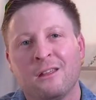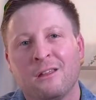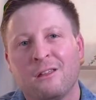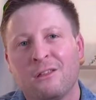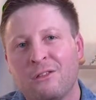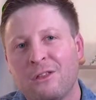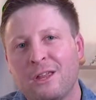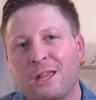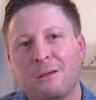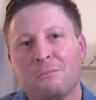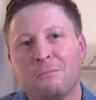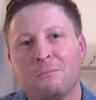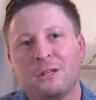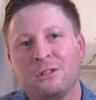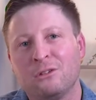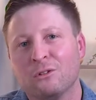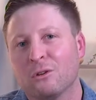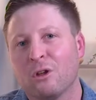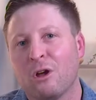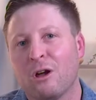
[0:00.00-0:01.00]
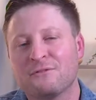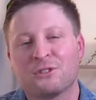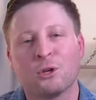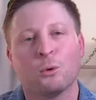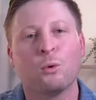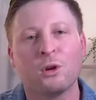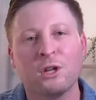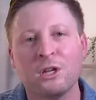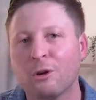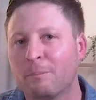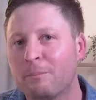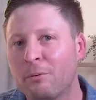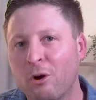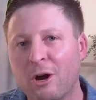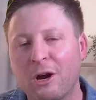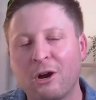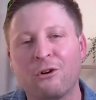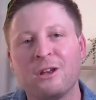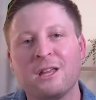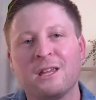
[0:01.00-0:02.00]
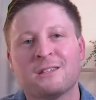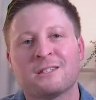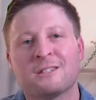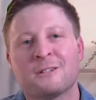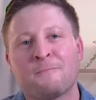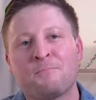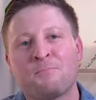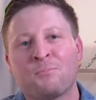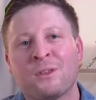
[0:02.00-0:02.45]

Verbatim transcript: them in your life. So, what are your priorities?